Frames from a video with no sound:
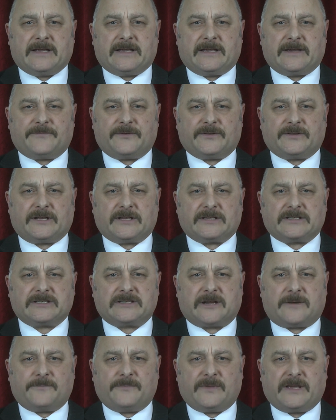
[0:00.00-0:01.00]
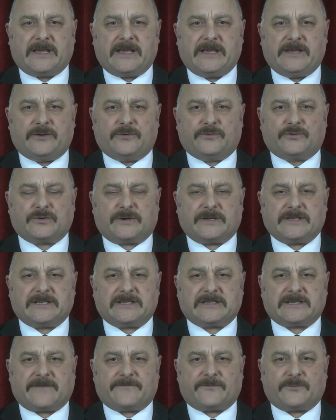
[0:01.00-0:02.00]
given that some
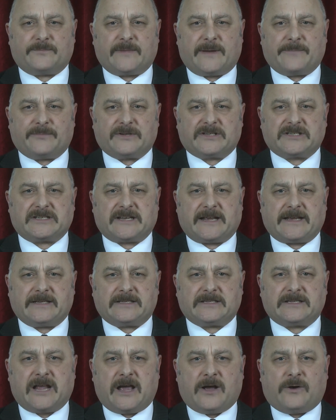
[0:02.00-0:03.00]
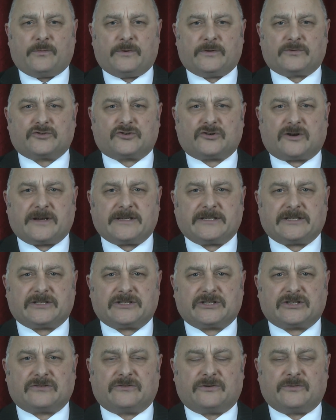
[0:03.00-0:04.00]
EU27 member states will try to
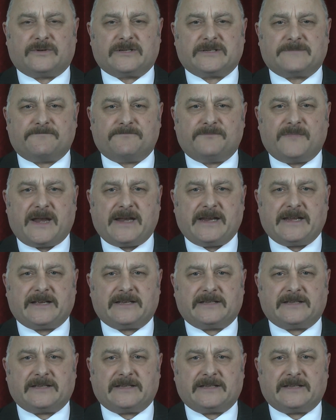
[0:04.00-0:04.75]
screw as many